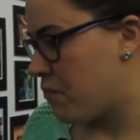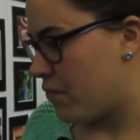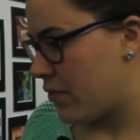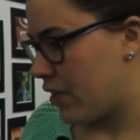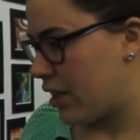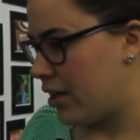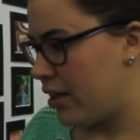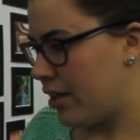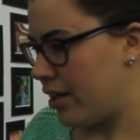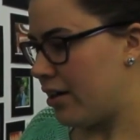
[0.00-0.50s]

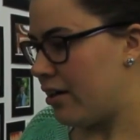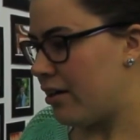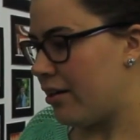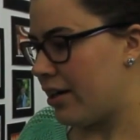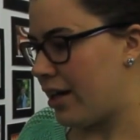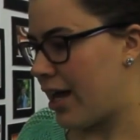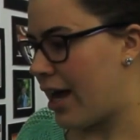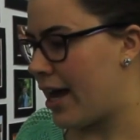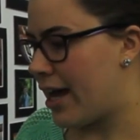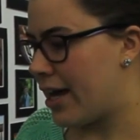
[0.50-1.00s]
here
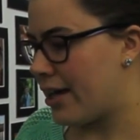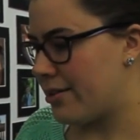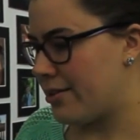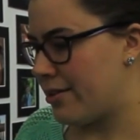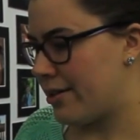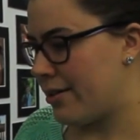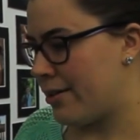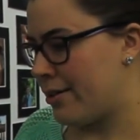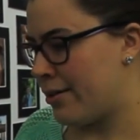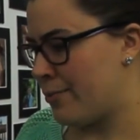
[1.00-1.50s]
it had
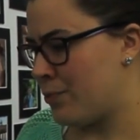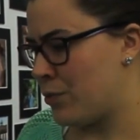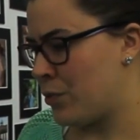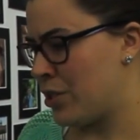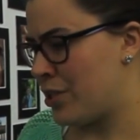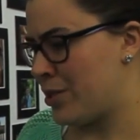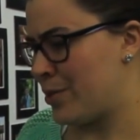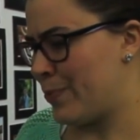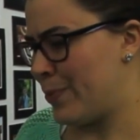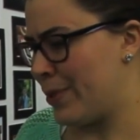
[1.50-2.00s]

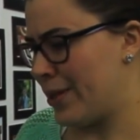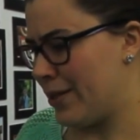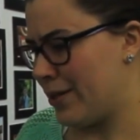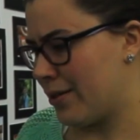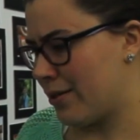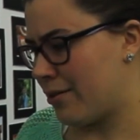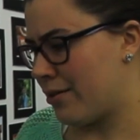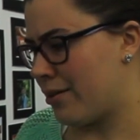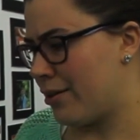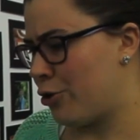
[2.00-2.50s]
this
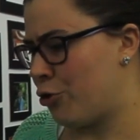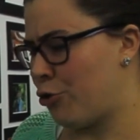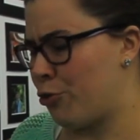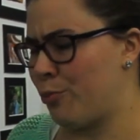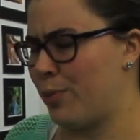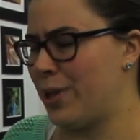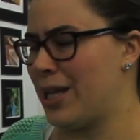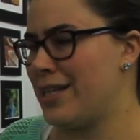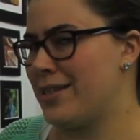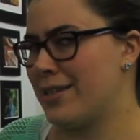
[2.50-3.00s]
kind
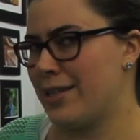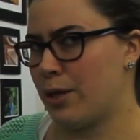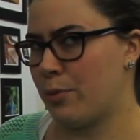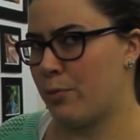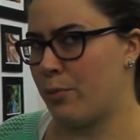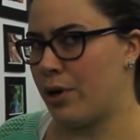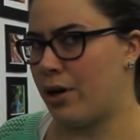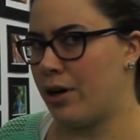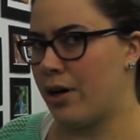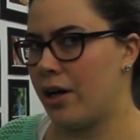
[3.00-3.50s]
of plastic
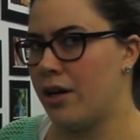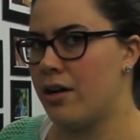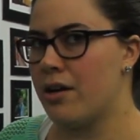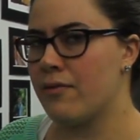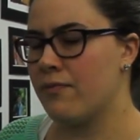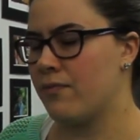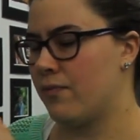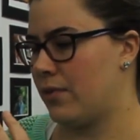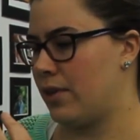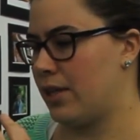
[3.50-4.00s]
part,
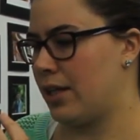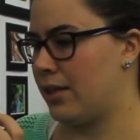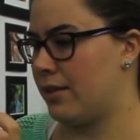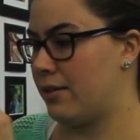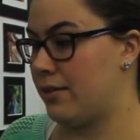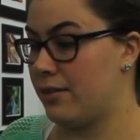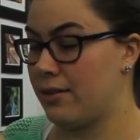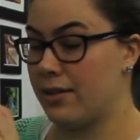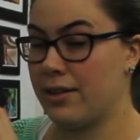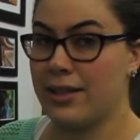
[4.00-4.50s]
that
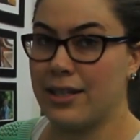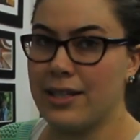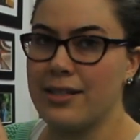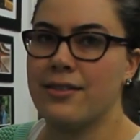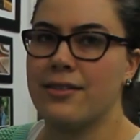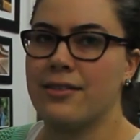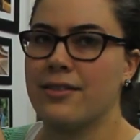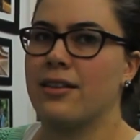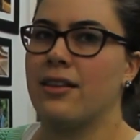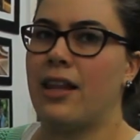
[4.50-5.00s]

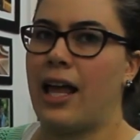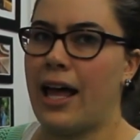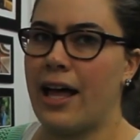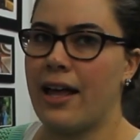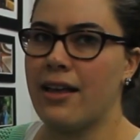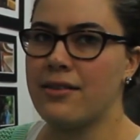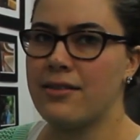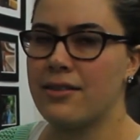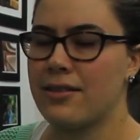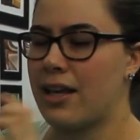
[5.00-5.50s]
this is
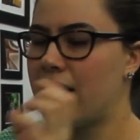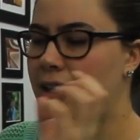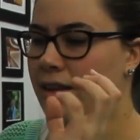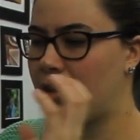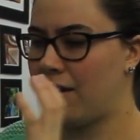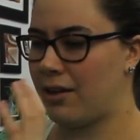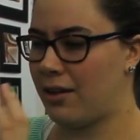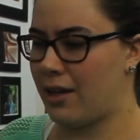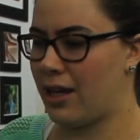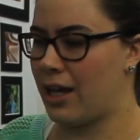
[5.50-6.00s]
glass,
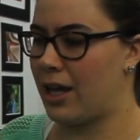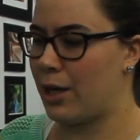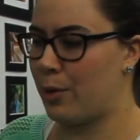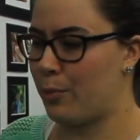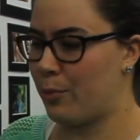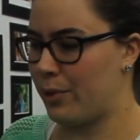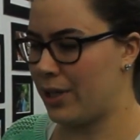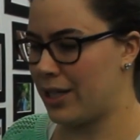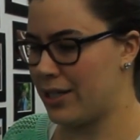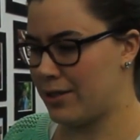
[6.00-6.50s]
and then it had a
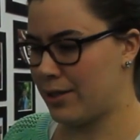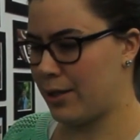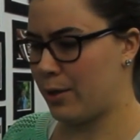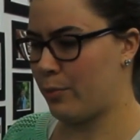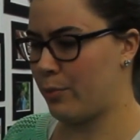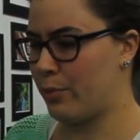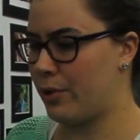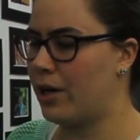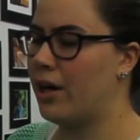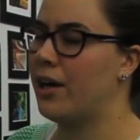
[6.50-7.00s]
plastic
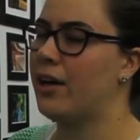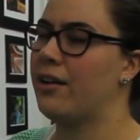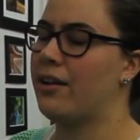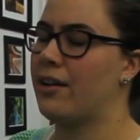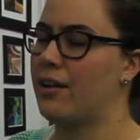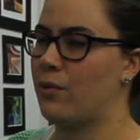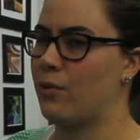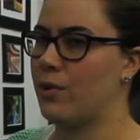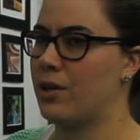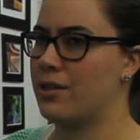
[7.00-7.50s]
part
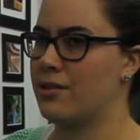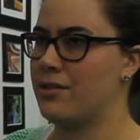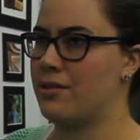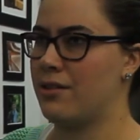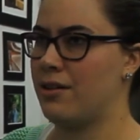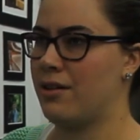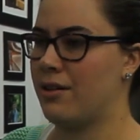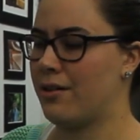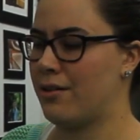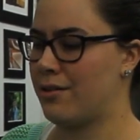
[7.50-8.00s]
that
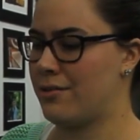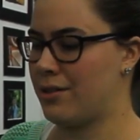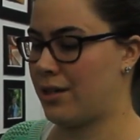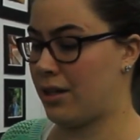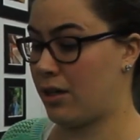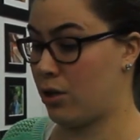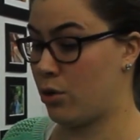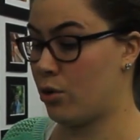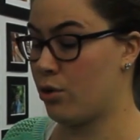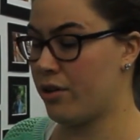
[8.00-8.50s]
was
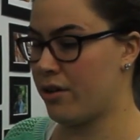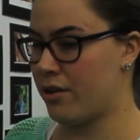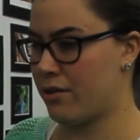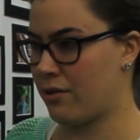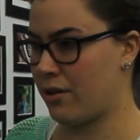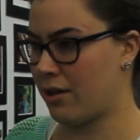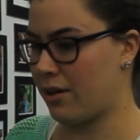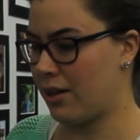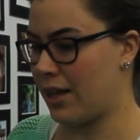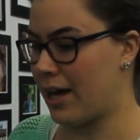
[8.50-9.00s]
secured
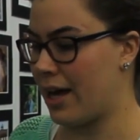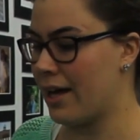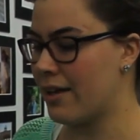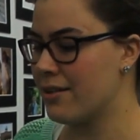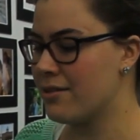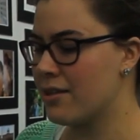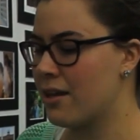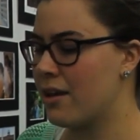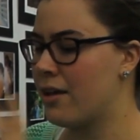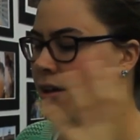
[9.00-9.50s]
on the
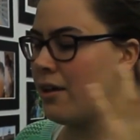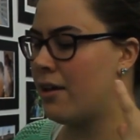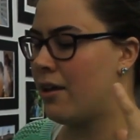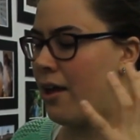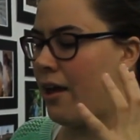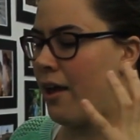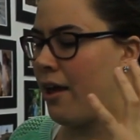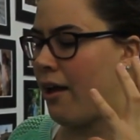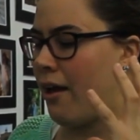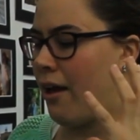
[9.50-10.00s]
glass,
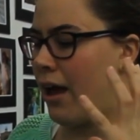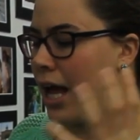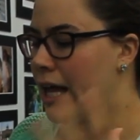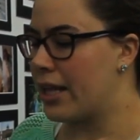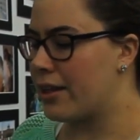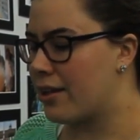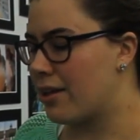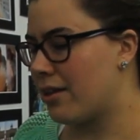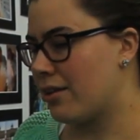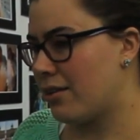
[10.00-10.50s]

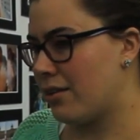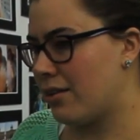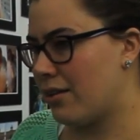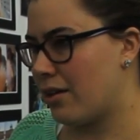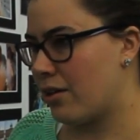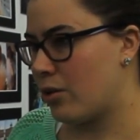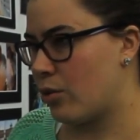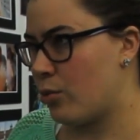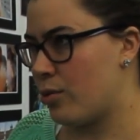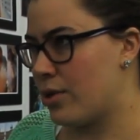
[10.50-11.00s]
and then
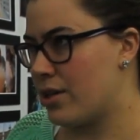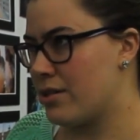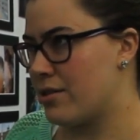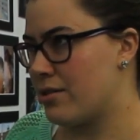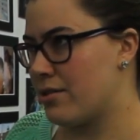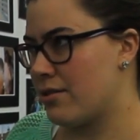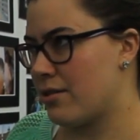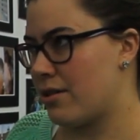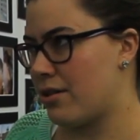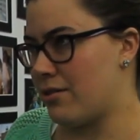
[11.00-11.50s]
there
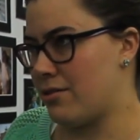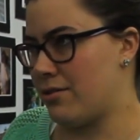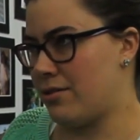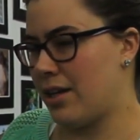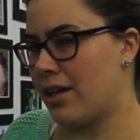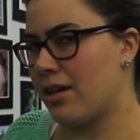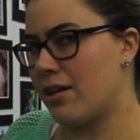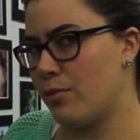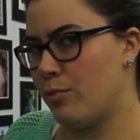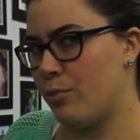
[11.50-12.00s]
was a
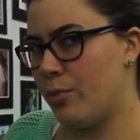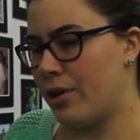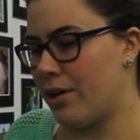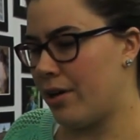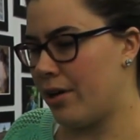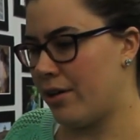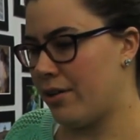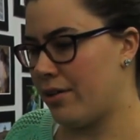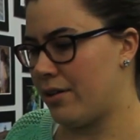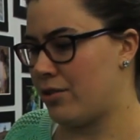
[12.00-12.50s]
second
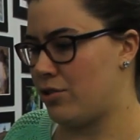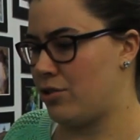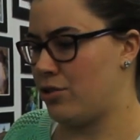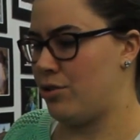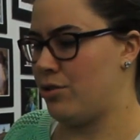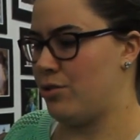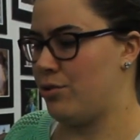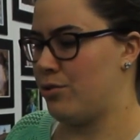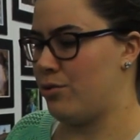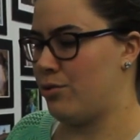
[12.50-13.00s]
part that
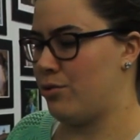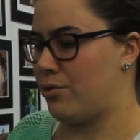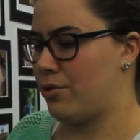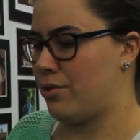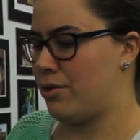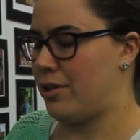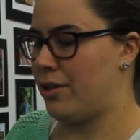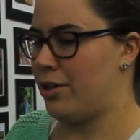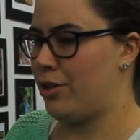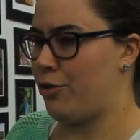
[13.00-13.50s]
you
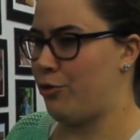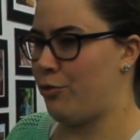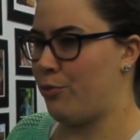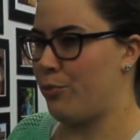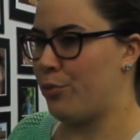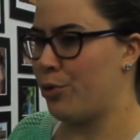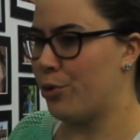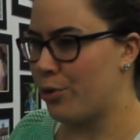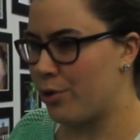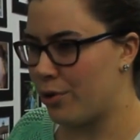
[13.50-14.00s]
kind of
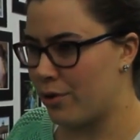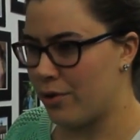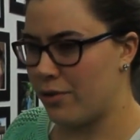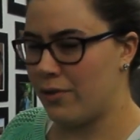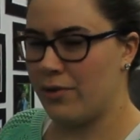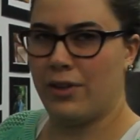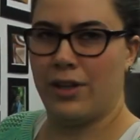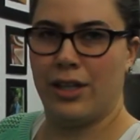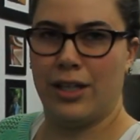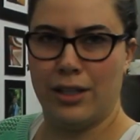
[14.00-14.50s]
put
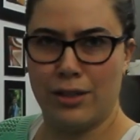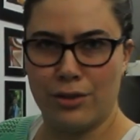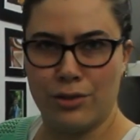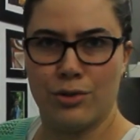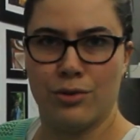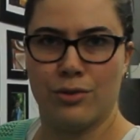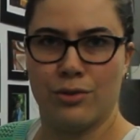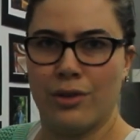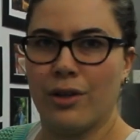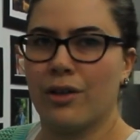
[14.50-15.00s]

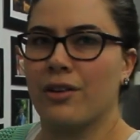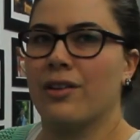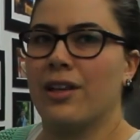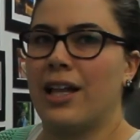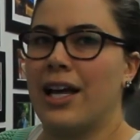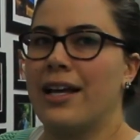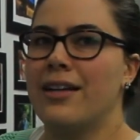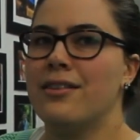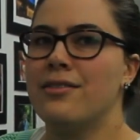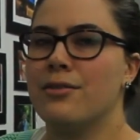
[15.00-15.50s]
into the
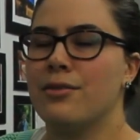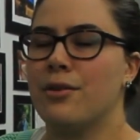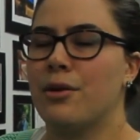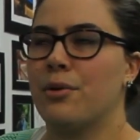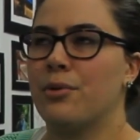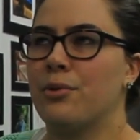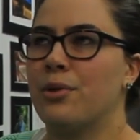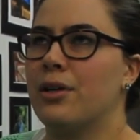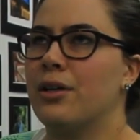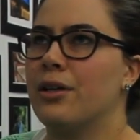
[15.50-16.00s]
glass, so